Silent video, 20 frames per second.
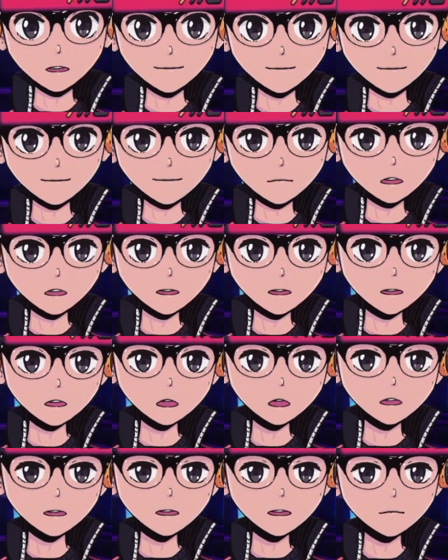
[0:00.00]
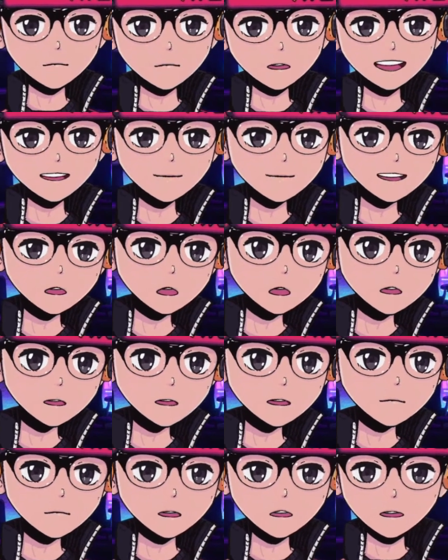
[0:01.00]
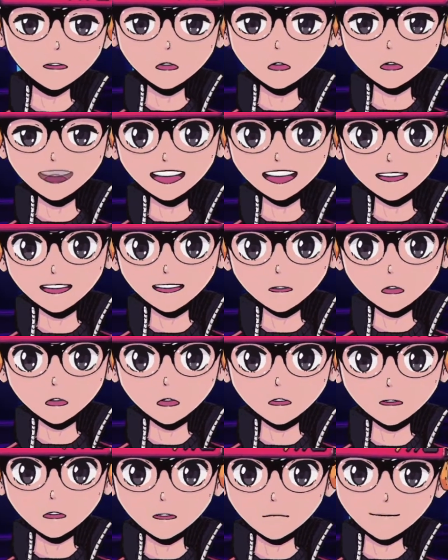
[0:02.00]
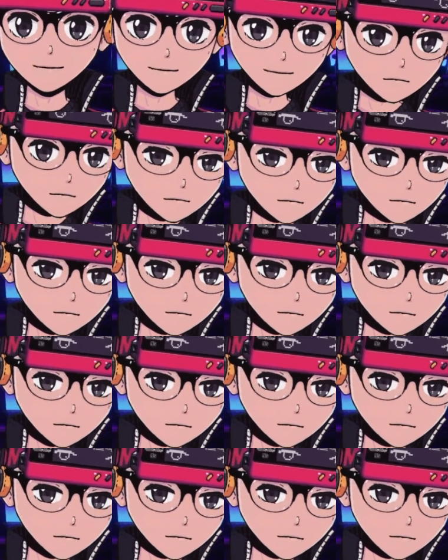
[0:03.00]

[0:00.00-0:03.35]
lesson on what I learned as an artist while making this project.